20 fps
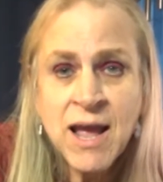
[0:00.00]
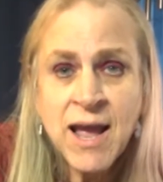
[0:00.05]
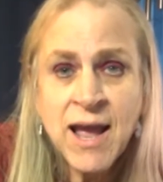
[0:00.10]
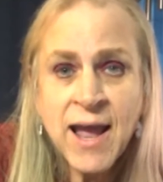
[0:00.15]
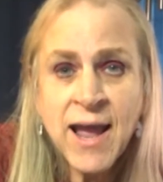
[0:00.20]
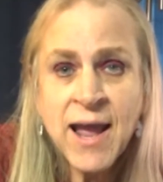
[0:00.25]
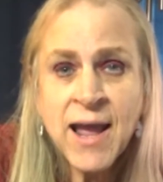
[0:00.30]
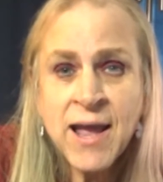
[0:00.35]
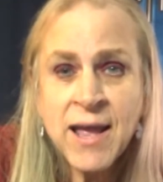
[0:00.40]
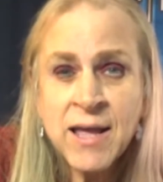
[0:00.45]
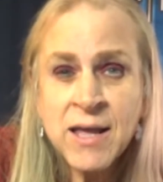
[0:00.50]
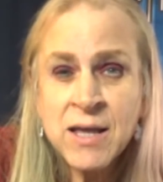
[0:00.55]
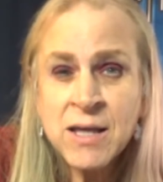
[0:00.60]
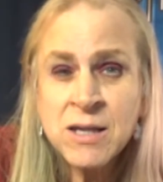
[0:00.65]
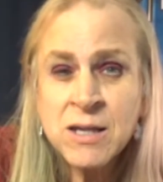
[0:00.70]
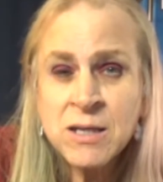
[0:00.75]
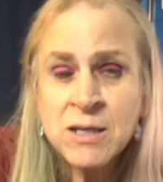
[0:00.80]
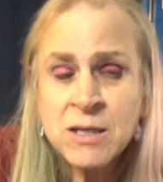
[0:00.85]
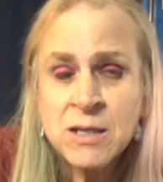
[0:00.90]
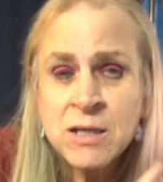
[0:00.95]

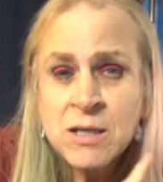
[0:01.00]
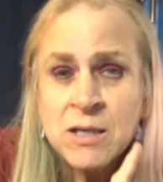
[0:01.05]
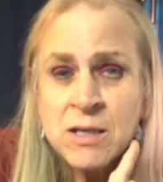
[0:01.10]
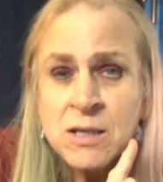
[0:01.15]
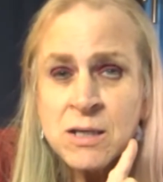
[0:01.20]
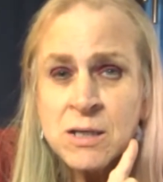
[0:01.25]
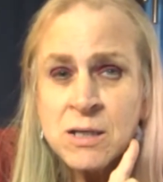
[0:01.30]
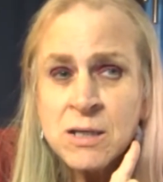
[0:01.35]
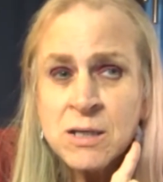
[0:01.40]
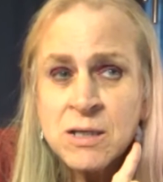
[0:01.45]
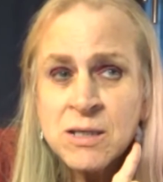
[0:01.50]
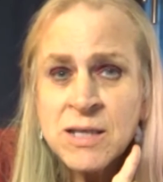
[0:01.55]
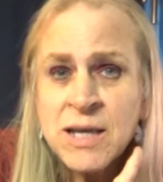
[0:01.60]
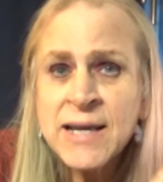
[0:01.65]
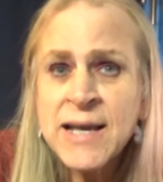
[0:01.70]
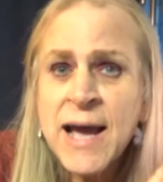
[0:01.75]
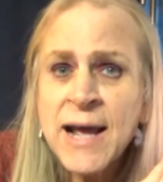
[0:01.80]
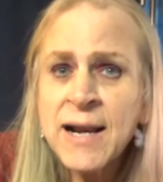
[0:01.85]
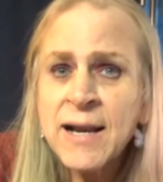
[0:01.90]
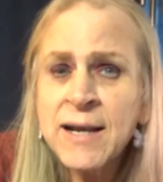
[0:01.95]
And you
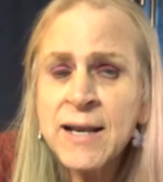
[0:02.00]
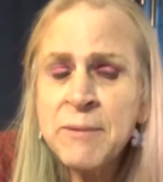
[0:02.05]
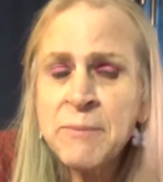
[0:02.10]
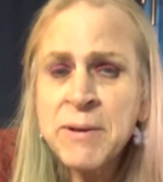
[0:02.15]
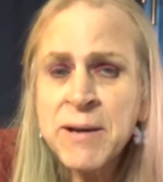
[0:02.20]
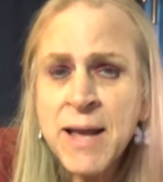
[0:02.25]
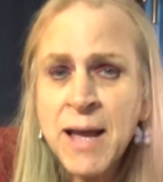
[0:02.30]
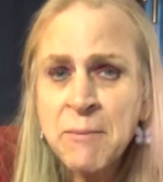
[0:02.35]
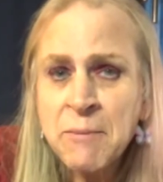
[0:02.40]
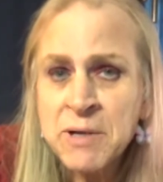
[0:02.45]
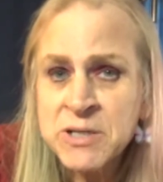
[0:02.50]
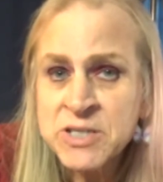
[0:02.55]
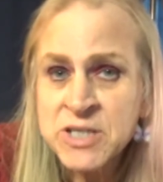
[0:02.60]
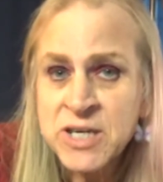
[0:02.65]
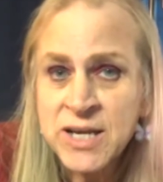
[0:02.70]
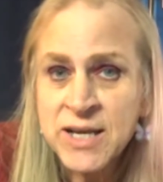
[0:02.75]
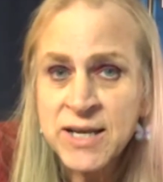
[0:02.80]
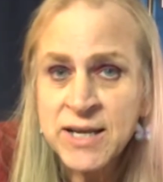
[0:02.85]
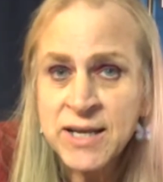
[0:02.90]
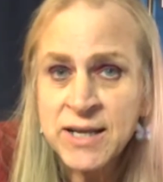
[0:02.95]
gotta limit how much
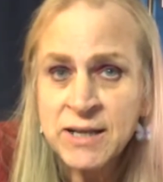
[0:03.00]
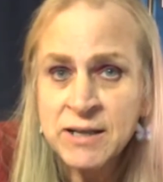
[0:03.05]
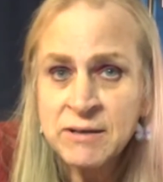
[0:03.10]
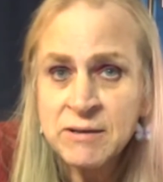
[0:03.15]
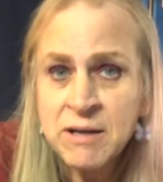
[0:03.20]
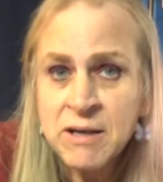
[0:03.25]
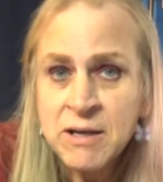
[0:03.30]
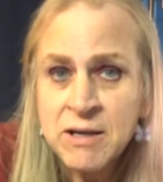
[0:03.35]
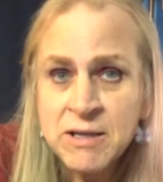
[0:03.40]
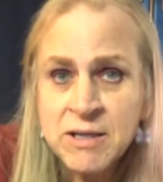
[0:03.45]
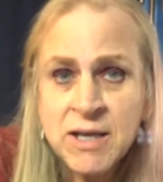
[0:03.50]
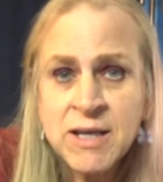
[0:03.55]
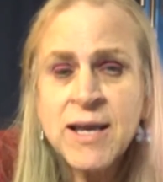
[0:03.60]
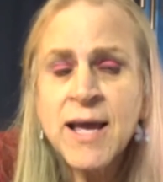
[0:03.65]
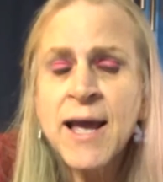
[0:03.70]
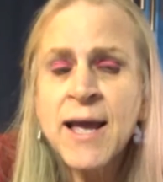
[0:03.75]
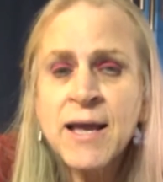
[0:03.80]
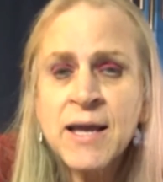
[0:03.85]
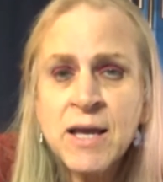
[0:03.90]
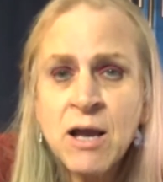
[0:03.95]
you eat. You
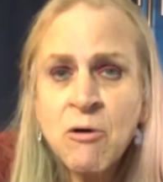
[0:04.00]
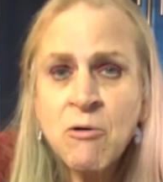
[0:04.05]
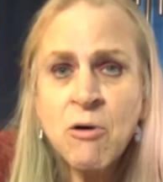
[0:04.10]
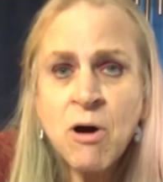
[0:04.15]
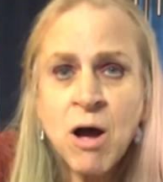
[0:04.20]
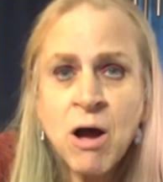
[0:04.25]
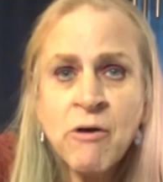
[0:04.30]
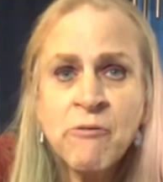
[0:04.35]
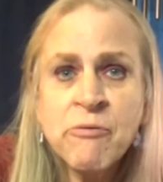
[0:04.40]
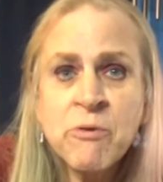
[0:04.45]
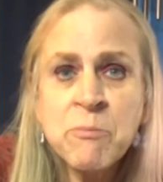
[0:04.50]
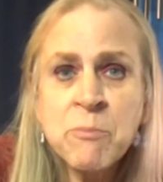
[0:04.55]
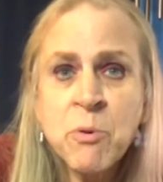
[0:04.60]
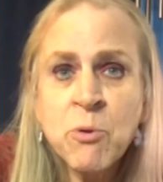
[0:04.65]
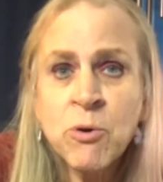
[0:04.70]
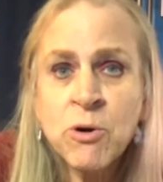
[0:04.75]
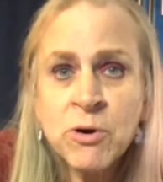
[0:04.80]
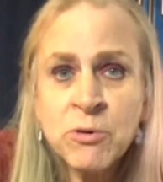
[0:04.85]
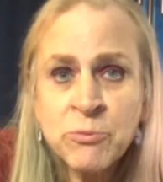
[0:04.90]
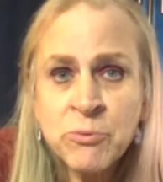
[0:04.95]
can't go
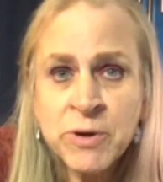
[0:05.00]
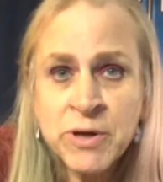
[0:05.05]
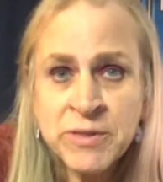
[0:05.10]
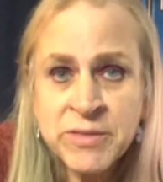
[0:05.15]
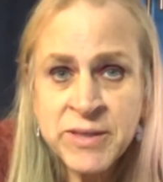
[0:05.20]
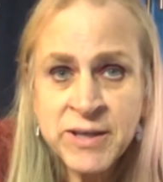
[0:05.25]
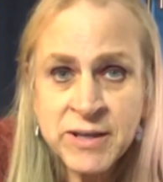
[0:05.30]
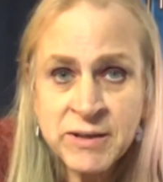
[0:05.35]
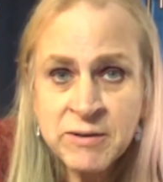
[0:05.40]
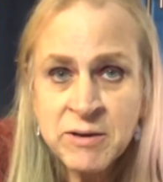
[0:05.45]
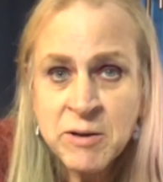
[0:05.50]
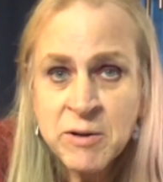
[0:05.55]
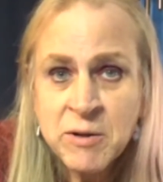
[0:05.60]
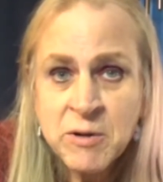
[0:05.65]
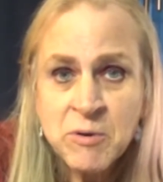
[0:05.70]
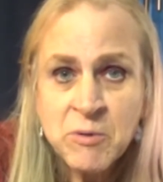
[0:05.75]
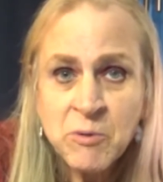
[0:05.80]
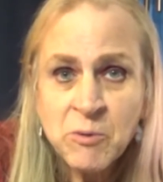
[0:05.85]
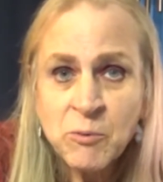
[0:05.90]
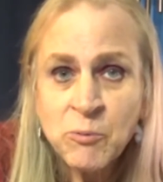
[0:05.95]
overboard with
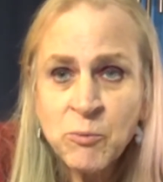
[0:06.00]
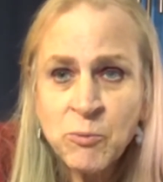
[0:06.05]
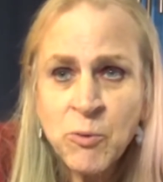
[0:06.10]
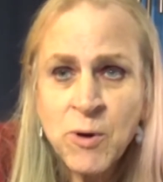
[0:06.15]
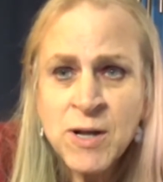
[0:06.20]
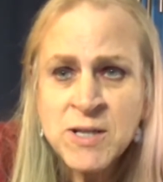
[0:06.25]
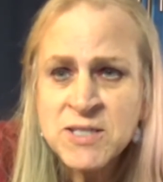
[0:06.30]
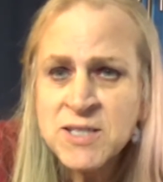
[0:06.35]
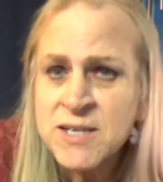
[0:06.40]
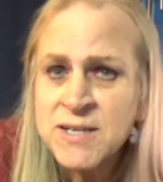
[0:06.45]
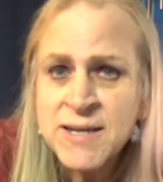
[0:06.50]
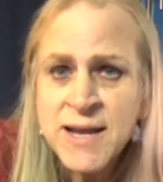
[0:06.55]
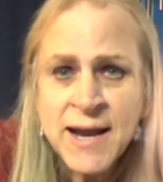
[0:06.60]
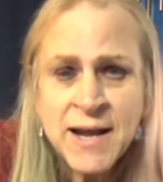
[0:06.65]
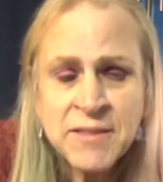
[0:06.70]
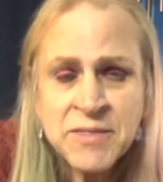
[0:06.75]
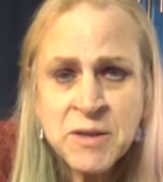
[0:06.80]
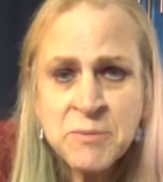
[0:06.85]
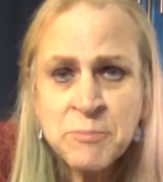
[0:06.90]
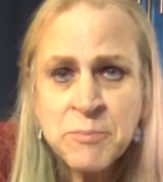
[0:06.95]
it. Once a day
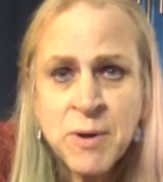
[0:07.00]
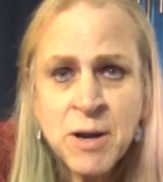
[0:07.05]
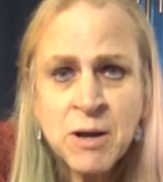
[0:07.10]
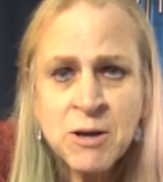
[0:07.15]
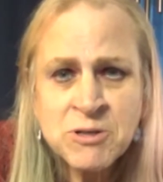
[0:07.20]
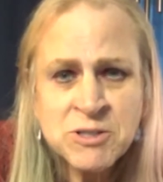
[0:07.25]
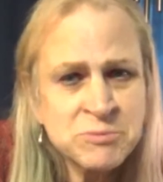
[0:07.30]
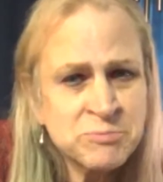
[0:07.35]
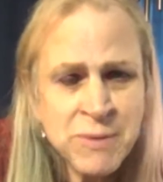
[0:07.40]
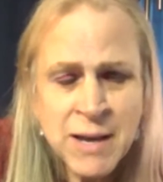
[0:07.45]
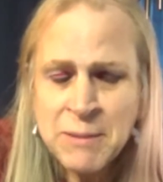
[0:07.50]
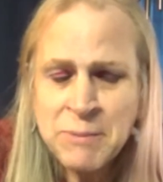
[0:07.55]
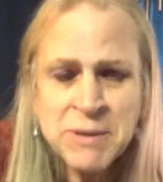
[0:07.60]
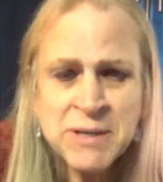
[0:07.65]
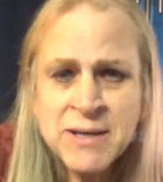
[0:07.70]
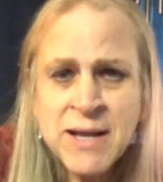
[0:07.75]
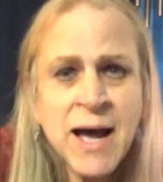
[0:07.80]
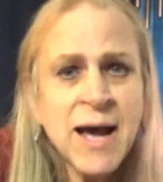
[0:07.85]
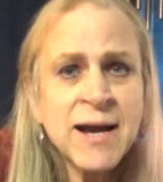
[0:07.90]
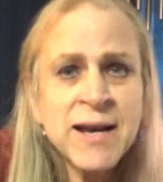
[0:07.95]
at the most, maybe
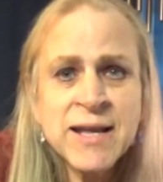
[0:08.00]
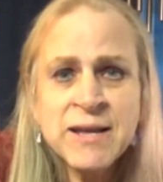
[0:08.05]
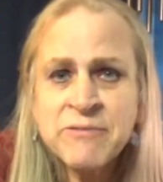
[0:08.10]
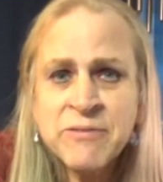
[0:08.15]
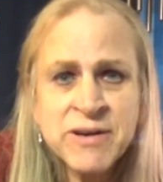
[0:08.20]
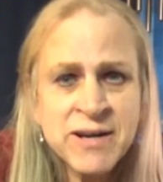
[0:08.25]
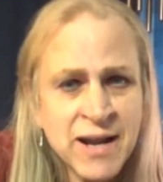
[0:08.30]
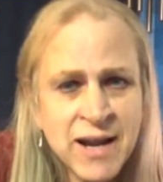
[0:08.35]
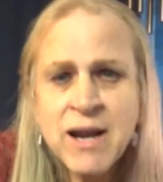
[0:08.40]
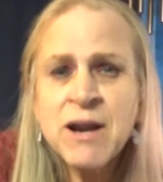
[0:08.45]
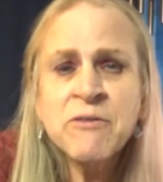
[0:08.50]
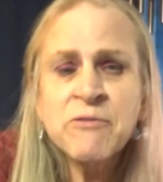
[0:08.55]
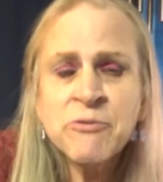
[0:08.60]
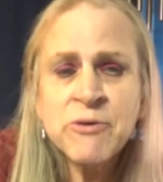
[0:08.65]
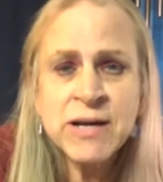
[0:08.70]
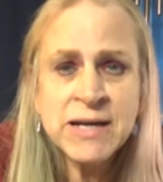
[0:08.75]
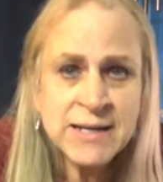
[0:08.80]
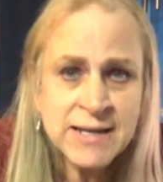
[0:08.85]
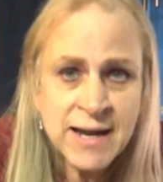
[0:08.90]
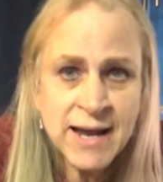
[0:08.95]
not even
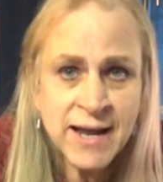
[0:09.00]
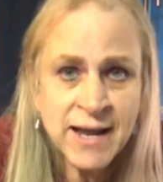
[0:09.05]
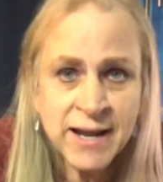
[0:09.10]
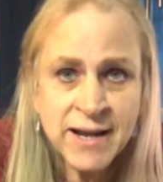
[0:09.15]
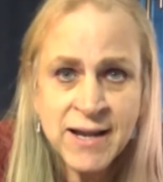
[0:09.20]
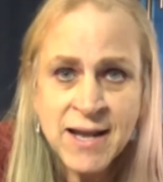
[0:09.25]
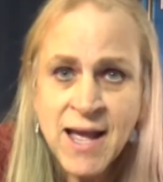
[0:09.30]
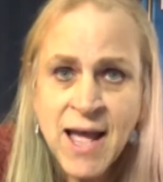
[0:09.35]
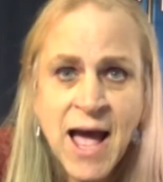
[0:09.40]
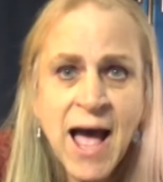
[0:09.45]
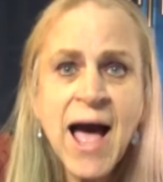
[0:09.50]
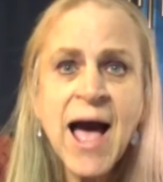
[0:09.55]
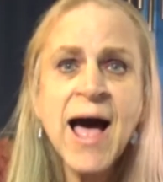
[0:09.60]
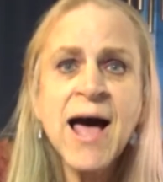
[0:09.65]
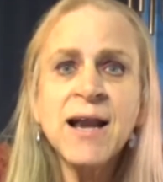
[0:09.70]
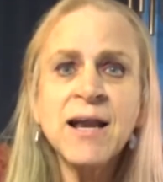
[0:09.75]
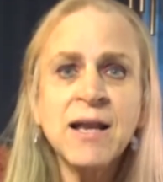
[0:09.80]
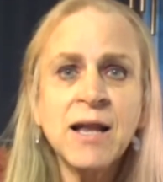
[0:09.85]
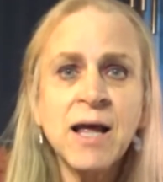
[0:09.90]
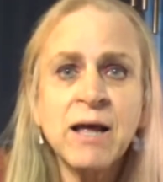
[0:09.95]
every day. I
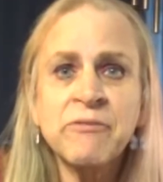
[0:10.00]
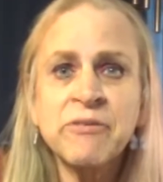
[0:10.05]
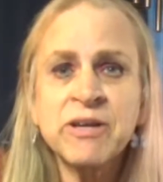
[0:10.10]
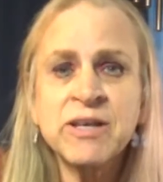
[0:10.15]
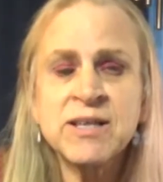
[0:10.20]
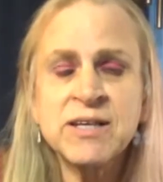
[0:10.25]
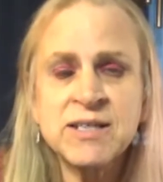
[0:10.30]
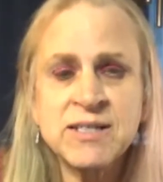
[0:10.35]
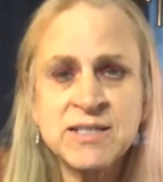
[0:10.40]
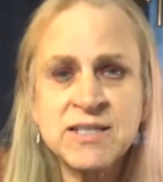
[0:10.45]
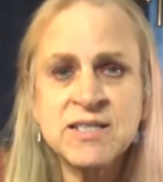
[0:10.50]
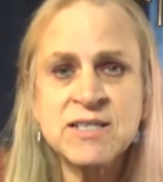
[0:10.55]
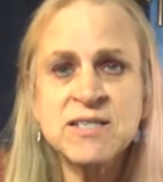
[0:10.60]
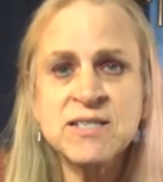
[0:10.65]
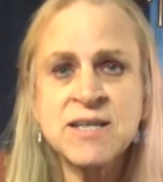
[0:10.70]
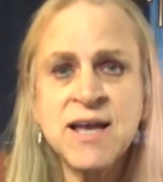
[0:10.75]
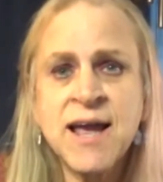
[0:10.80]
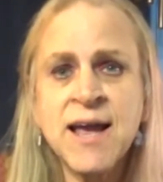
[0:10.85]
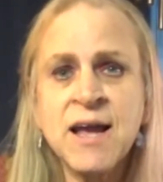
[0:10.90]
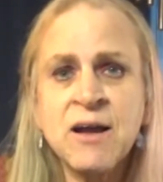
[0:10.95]
love a good
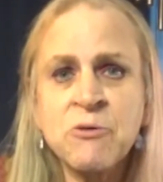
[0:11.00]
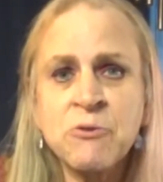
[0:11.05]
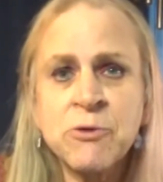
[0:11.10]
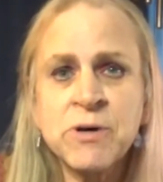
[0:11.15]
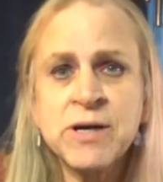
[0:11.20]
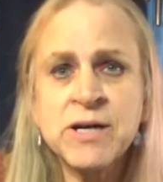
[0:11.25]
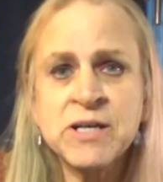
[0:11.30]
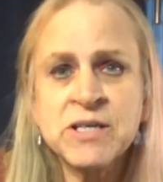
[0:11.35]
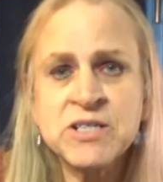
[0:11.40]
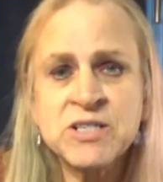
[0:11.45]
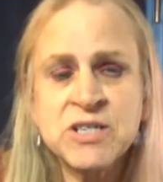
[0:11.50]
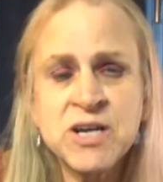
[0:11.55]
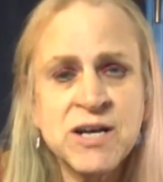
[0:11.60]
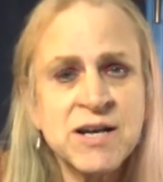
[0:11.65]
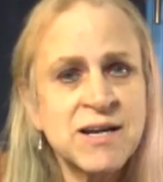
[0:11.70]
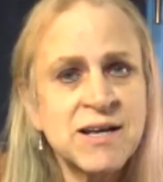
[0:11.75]
sandwich.